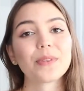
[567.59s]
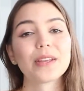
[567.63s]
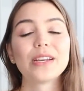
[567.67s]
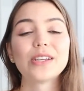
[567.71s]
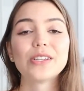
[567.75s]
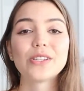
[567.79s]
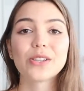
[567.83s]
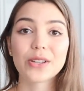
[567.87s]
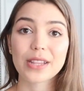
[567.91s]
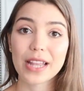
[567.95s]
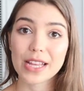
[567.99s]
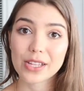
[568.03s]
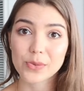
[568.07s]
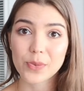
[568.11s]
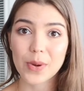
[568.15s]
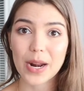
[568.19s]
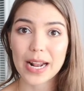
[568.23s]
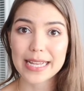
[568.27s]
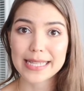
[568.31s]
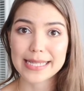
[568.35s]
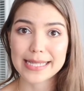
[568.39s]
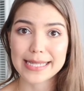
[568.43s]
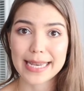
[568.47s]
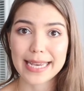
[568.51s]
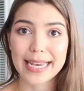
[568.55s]
So that's what I
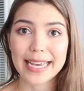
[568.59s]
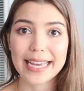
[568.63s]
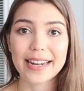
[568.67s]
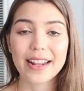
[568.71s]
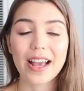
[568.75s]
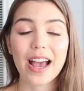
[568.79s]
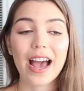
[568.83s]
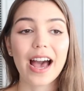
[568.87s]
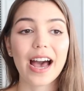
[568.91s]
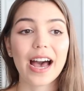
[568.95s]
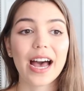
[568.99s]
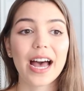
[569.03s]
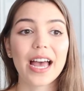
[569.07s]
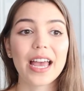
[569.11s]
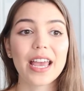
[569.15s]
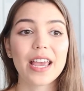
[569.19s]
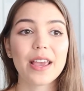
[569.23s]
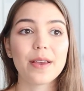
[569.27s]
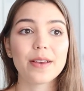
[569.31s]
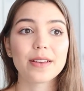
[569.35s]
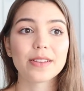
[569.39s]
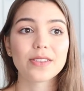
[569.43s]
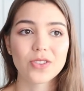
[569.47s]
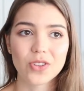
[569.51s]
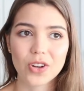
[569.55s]
did.
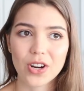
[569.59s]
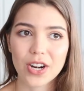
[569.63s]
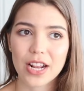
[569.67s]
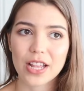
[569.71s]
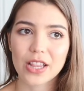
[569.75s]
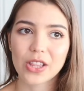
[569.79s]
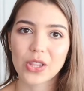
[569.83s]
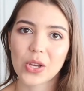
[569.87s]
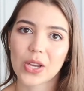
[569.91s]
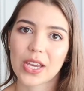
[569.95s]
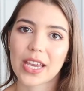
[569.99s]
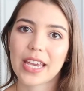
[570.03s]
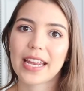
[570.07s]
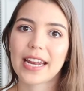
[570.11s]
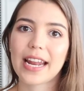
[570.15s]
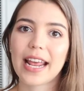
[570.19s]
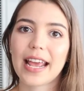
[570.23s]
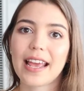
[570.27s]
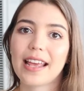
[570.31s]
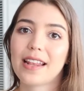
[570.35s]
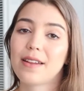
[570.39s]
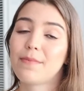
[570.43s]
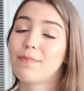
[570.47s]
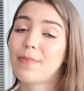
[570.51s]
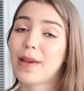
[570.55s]
I started looking
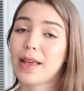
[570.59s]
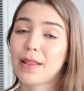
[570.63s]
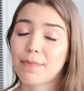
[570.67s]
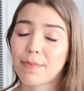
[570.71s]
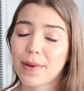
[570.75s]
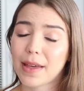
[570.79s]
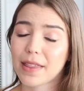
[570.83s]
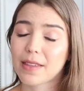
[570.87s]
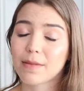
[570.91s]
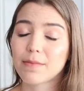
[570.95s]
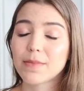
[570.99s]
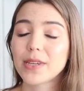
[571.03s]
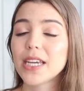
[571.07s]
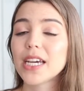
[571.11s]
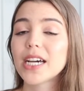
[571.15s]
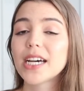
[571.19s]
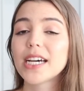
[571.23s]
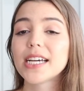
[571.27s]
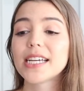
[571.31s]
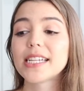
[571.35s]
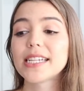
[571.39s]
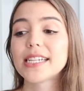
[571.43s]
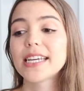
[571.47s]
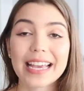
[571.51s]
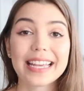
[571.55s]
at Bed Bath &
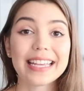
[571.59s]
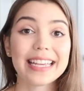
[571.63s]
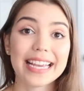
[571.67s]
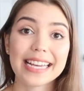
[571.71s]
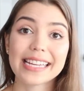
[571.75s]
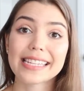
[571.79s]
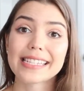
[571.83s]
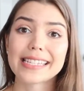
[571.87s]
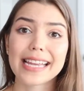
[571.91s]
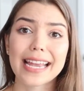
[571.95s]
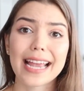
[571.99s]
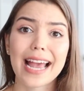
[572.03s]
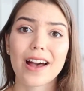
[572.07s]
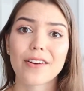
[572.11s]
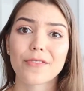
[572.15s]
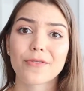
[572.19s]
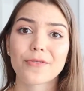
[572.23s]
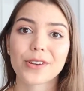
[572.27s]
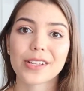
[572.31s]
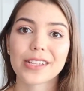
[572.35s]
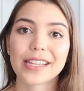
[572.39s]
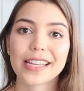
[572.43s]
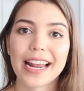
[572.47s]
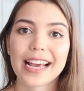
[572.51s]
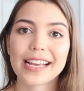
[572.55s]
Beyond, and yes, they have
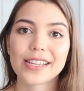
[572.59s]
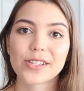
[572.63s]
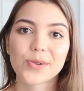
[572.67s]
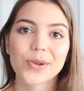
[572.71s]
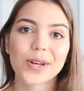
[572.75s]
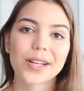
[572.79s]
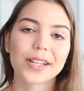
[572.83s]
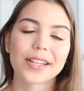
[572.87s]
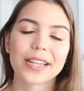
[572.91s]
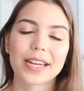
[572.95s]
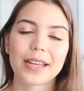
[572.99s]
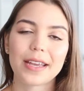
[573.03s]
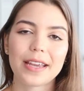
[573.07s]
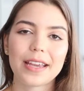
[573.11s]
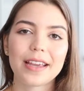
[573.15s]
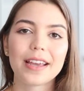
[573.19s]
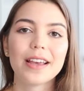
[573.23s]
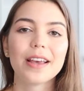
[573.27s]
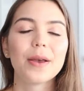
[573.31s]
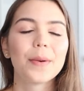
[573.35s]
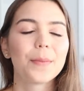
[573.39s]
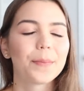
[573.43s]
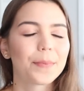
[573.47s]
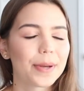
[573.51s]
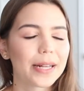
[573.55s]
really nice quality
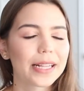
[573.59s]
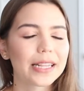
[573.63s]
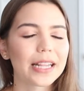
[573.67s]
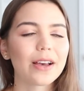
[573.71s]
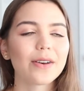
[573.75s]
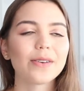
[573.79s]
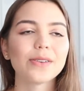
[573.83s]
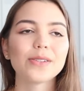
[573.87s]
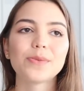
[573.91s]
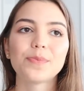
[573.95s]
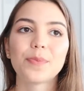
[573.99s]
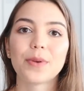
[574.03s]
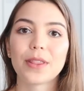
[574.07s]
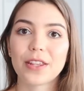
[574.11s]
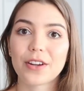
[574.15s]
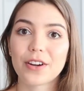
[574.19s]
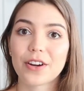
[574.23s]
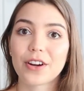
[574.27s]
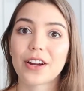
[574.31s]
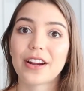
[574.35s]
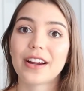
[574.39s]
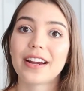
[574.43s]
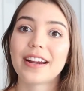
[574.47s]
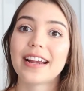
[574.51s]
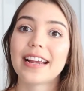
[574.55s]
pillows, but
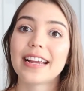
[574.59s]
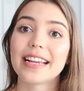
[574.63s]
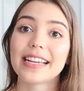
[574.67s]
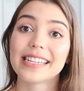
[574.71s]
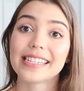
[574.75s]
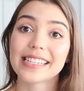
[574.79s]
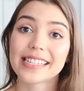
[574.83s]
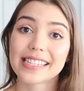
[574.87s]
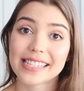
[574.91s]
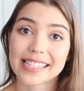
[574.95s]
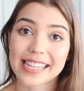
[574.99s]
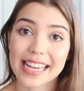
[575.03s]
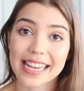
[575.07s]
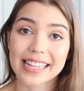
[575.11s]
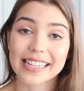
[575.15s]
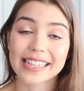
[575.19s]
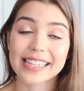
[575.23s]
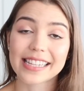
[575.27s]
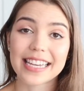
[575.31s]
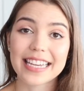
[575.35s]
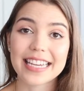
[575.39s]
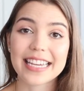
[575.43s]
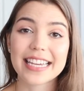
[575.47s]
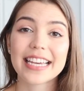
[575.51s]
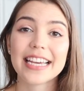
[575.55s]
they're
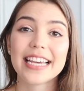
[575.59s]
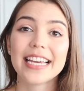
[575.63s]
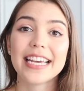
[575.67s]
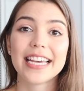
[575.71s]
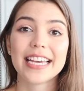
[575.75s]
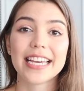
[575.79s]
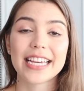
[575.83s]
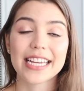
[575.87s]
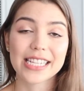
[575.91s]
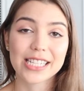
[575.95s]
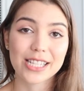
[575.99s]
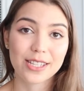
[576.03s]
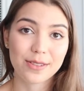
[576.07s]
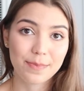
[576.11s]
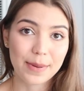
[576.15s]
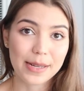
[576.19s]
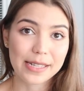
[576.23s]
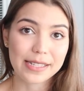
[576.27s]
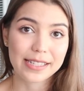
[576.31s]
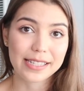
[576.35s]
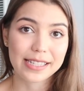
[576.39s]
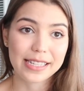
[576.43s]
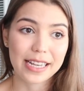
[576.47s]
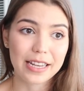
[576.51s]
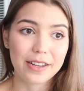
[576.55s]
insanely
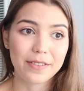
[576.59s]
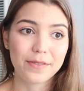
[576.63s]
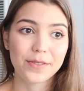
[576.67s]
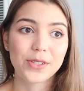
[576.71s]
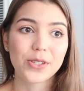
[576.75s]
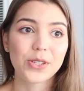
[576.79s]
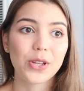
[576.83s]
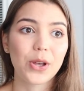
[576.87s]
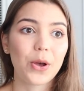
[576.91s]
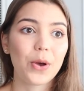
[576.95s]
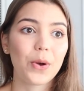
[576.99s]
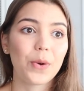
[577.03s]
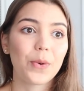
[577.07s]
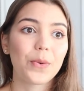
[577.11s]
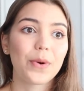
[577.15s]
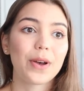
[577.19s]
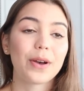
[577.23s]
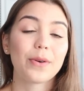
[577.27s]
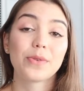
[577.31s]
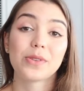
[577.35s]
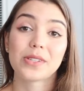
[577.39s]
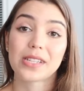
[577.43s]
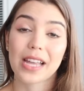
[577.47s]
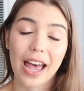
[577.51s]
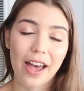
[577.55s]
expensive, so it
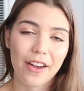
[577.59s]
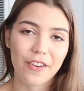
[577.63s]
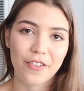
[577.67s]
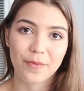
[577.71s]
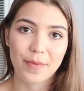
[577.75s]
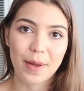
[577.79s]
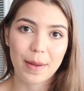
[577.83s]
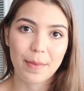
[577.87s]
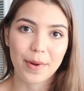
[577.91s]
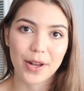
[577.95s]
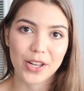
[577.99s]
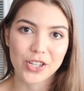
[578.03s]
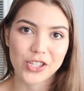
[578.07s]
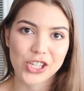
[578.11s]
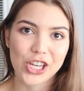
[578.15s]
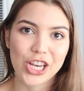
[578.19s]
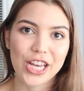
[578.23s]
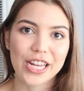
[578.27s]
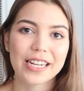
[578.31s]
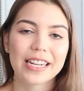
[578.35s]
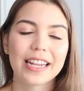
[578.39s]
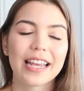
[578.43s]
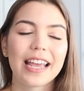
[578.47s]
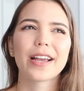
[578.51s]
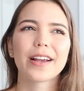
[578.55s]
was out of my
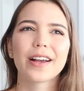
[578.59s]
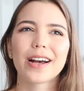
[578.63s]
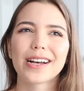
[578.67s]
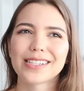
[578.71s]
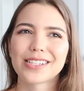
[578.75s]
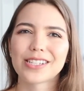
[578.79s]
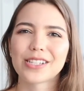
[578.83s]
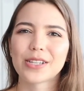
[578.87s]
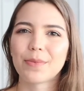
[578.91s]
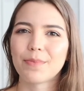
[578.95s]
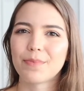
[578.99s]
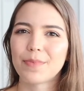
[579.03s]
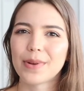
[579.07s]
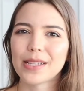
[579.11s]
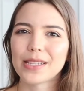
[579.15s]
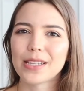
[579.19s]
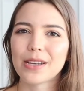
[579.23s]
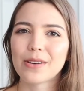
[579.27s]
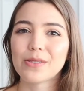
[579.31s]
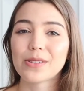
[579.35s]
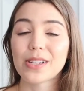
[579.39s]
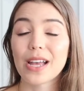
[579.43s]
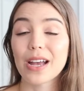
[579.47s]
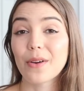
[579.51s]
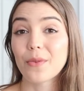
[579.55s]
budget. I got some
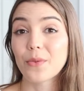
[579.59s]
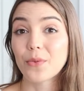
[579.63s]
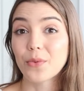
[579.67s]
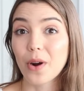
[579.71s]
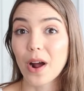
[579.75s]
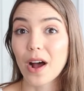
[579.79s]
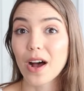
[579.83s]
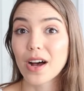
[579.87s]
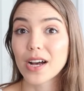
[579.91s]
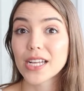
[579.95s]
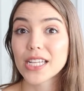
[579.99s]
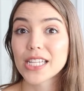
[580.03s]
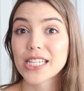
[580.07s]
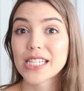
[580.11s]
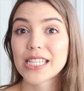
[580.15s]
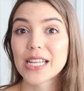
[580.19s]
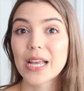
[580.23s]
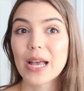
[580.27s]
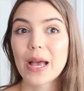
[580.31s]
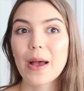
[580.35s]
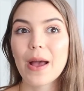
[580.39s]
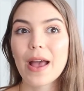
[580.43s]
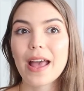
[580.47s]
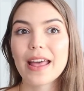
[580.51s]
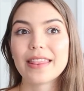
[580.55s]
pillows at Ross
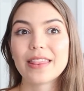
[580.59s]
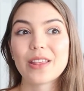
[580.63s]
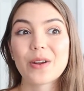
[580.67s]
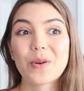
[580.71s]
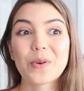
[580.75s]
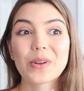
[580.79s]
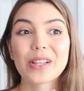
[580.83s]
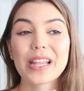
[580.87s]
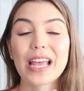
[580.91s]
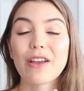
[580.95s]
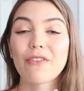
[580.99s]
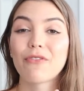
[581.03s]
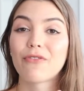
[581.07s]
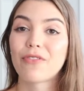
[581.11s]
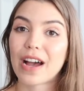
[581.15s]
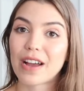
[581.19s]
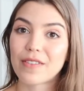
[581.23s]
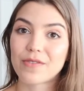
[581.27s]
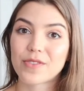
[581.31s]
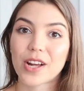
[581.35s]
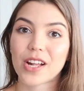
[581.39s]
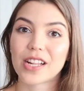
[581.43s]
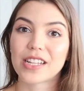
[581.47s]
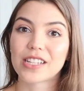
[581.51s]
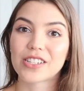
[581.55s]
and they were like
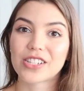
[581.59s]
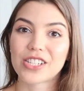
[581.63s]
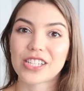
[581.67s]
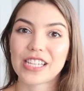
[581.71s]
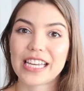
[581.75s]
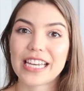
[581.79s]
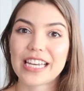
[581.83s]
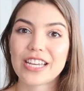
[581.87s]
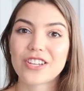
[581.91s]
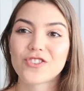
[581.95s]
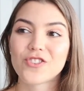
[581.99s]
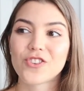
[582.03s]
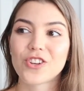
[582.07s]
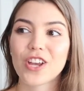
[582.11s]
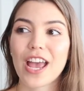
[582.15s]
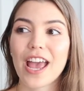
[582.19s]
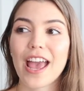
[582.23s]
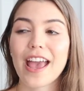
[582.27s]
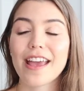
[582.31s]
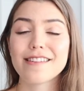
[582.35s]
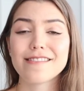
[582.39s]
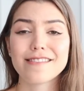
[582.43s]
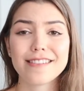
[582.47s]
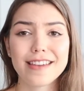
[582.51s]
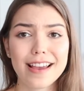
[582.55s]
$5 each,
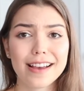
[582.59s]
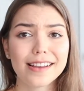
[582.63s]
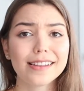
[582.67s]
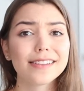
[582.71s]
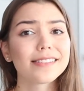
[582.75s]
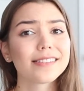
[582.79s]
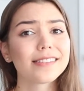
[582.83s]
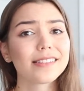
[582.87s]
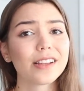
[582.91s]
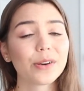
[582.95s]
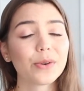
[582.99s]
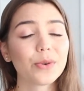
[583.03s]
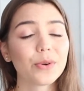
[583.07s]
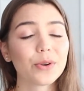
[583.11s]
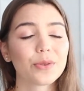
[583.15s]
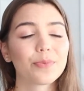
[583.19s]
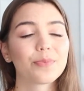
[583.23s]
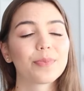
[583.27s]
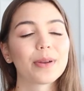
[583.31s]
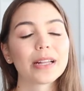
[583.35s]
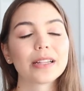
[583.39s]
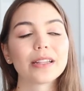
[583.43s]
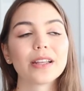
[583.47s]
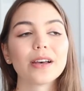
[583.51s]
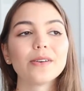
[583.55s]
and yes, they were
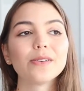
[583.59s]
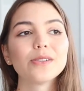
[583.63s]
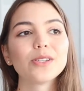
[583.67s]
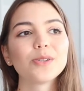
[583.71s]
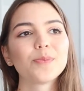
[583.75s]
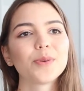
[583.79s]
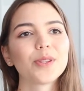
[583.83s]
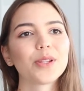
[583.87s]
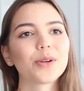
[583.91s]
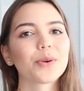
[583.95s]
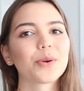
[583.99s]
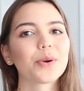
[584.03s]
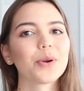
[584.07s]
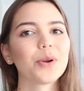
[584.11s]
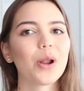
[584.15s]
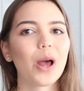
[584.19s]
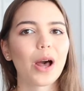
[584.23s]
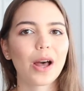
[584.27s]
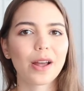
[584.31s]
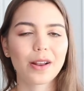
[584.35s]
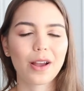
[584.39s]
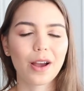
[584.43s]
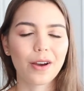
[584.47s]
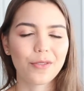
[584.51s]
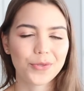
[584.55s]
pillows, but they were
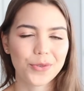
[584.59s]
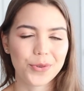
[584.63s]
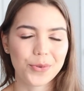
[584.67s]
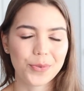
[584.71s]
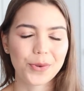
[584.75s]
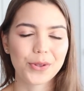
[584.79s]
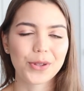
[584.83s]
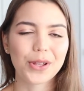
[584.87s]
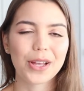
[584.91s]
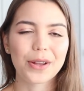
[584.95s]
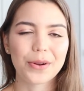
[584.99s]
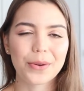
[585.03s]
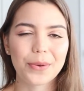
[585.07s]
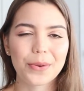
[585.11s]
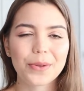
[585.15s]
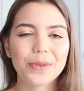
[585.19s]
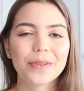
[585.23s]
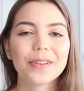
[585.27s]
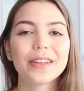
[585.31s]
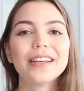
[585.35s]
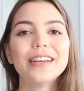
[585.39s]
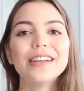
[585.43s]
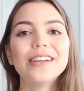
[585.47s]
not comfortable at all.